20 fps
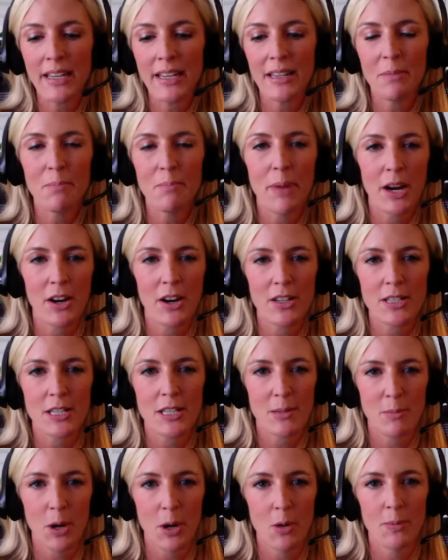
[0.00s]

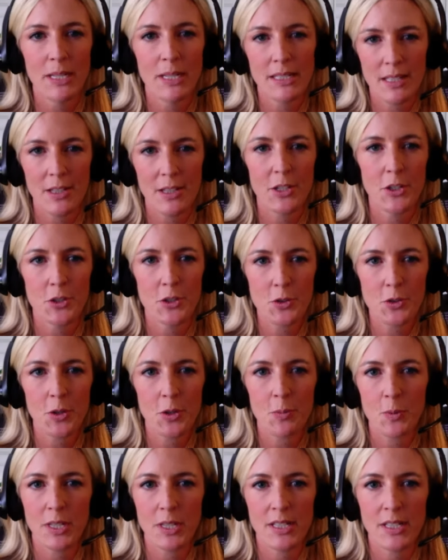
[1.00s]
embarrassing moments in the
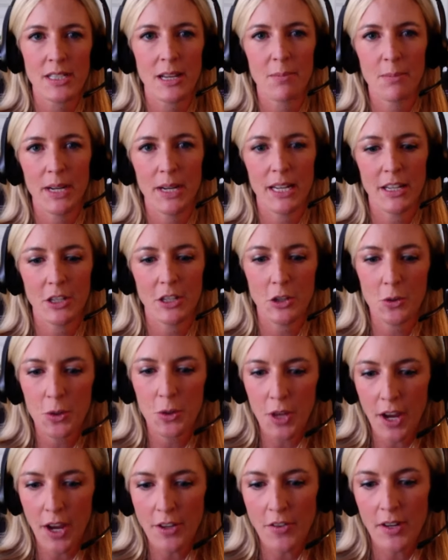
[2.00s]
newsroom when you
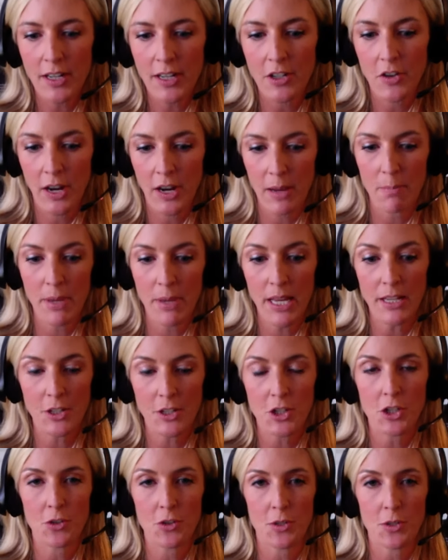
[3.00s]
thought you had a great
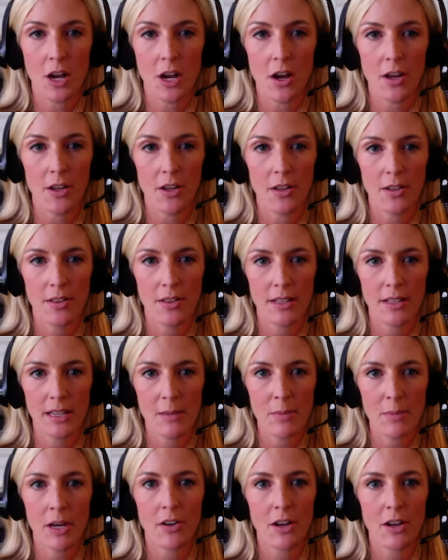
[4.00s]
pitch. You saw the
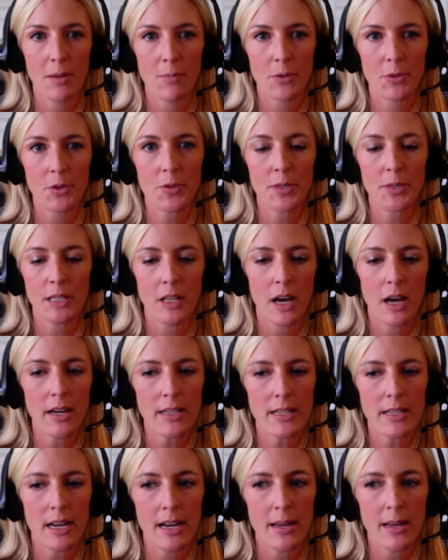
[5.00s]
email come through, and a lot
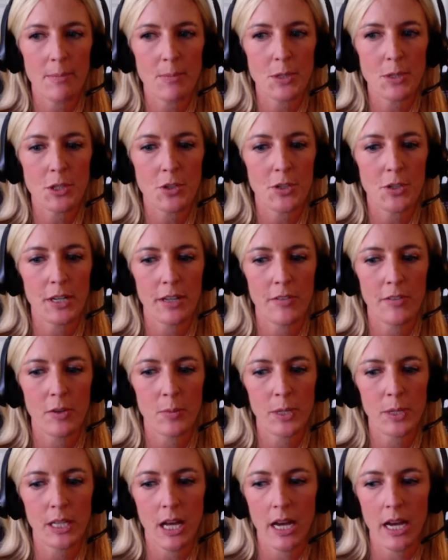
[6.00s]
of times you didn't even
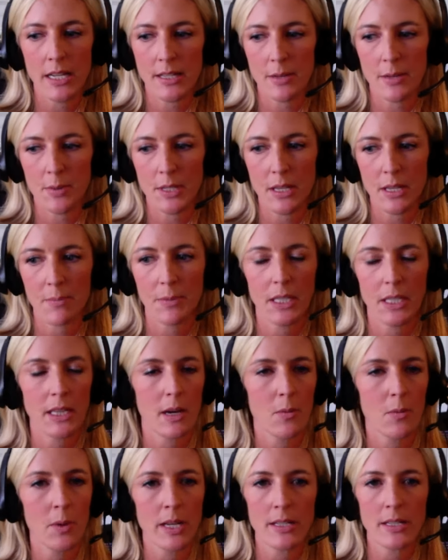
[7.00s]
realize it was something
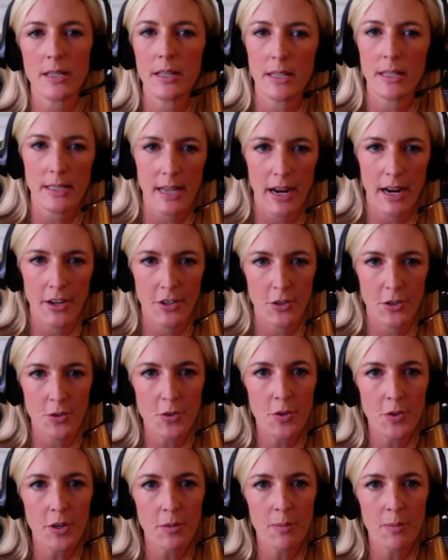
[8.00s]
that went to the entire newsroom.